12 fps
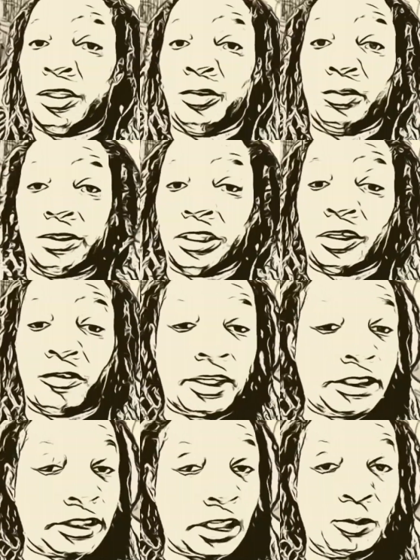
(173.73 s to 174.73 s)
it was at the right
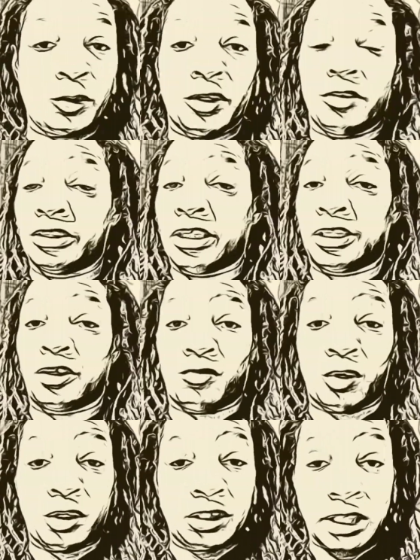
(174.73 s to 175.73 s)
time, whether it was at the
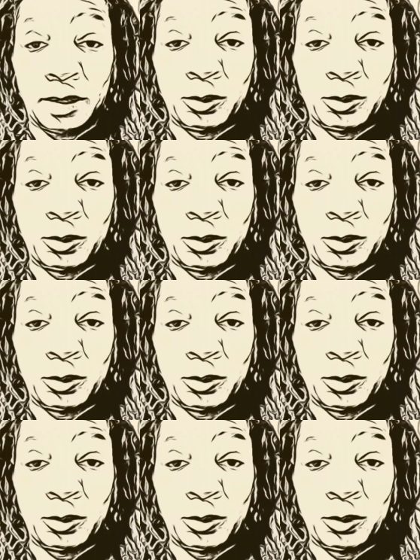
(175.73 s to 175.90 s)
wrong time or